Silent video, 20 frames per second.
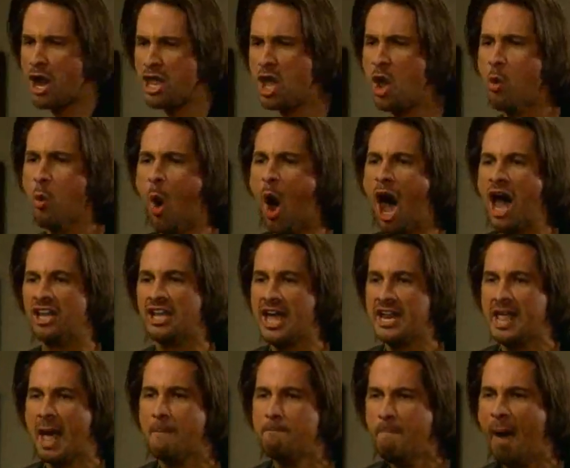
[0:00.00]
accept What do you
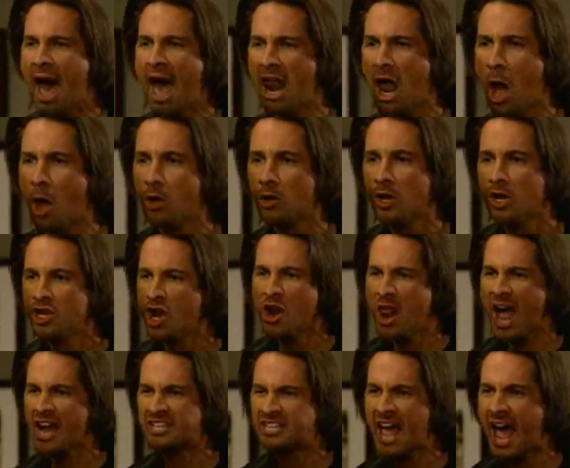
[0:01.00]
want, lady? A medal?
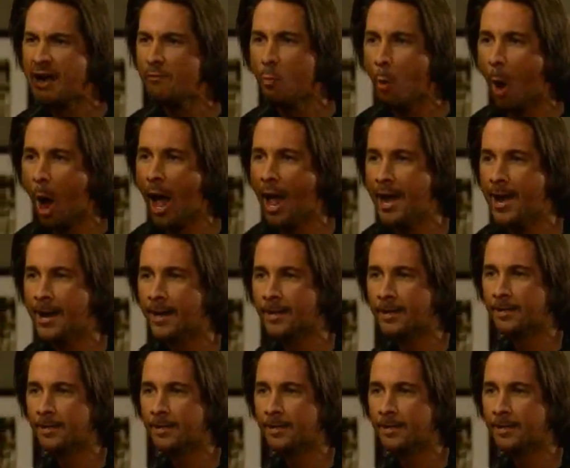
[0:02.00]
You're not getting one.